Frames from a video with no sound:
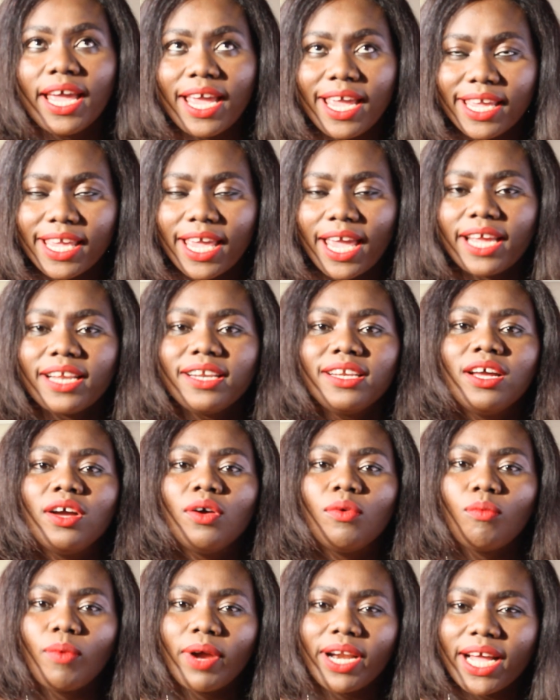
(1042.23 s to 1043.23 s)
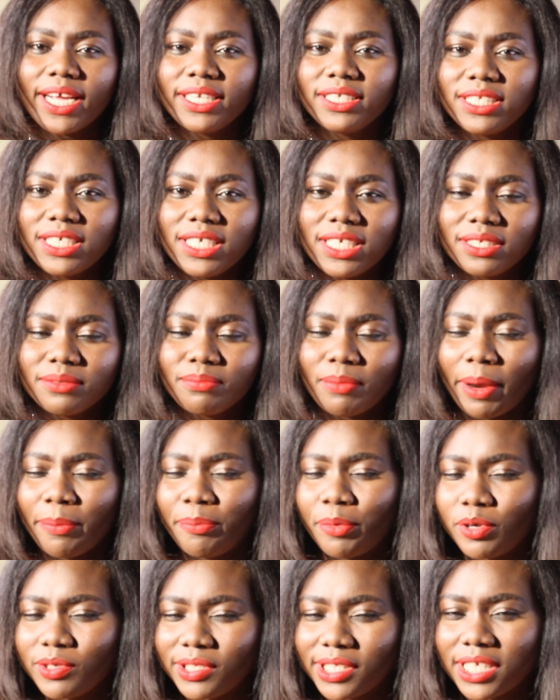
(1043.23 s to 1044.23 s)
Again, when I did my
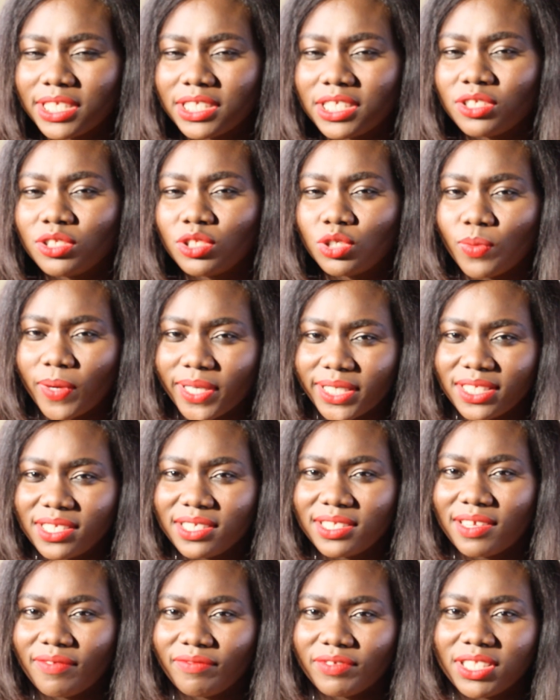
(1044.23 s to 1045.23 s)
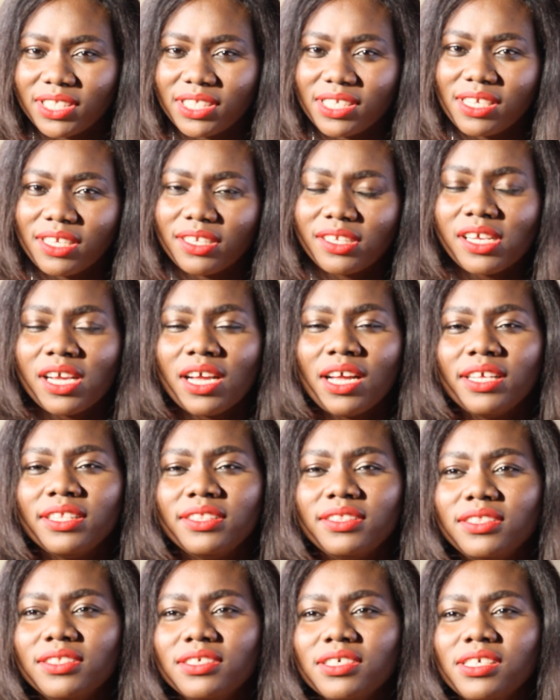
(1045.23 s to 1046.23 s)
process in 2017,
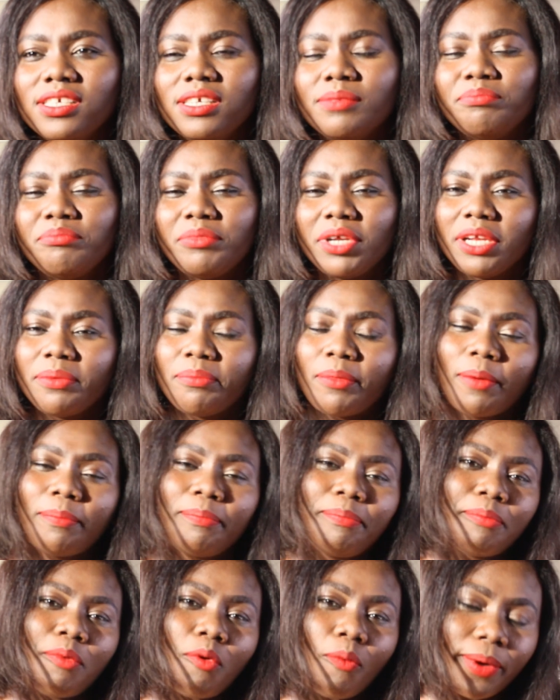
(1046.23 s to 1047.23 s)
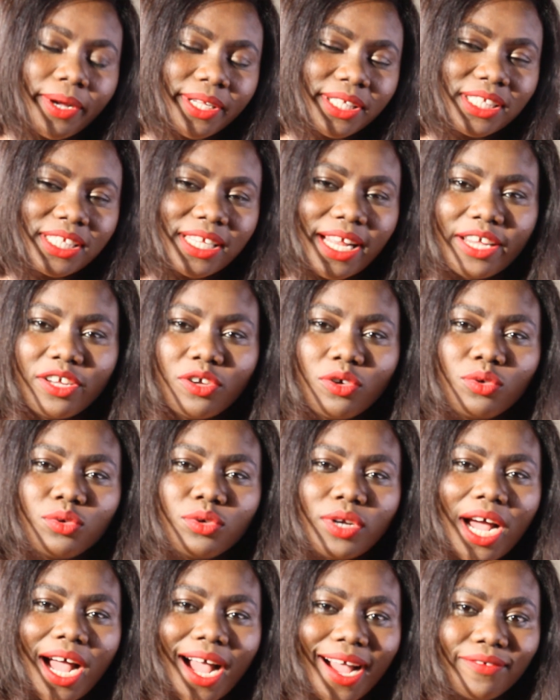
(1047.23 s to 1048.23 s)
the minimum points that you
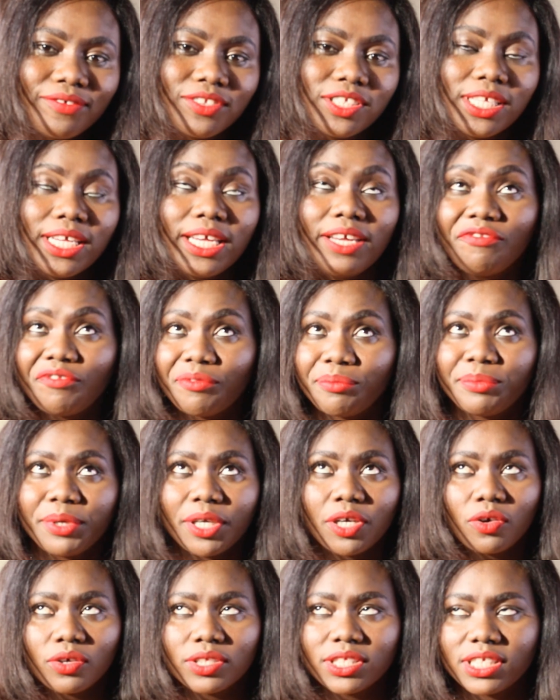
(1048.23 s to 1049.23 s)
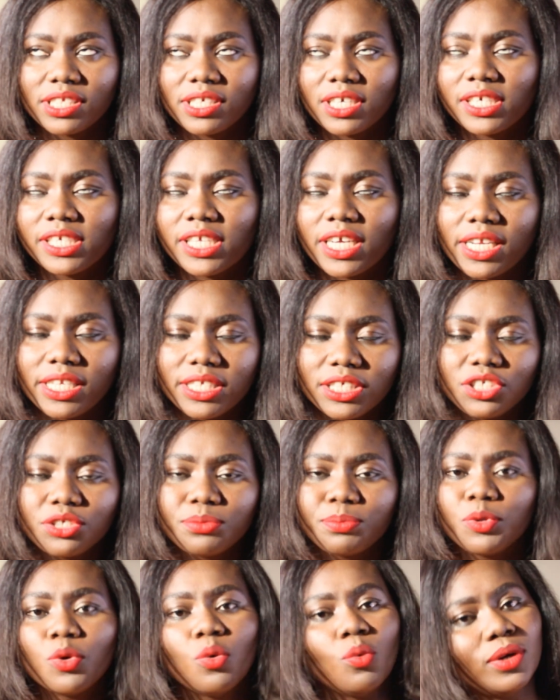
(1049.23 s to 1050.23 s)
could have to even be considered
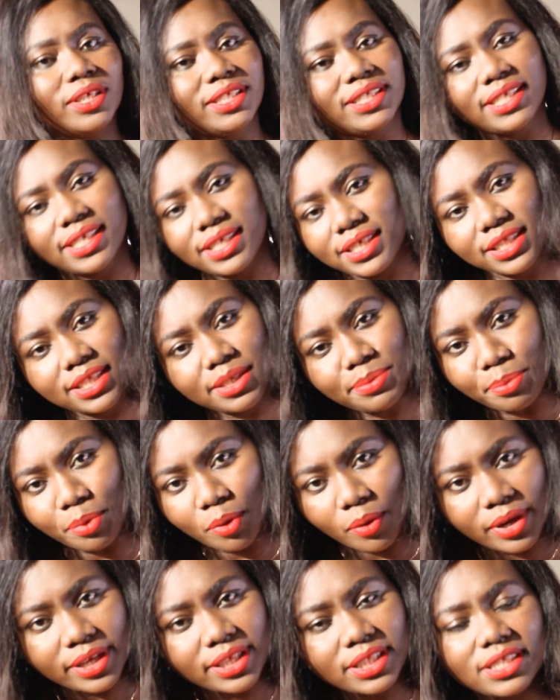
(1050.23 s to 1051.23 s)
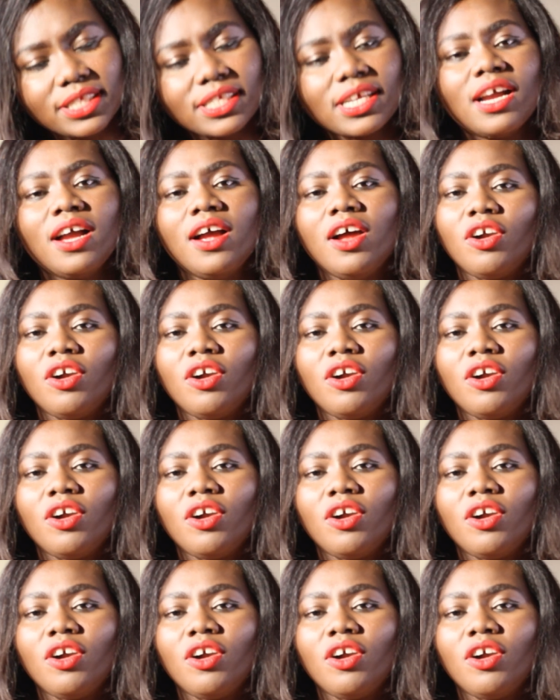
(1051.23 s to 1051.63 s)
eligible were 60 points.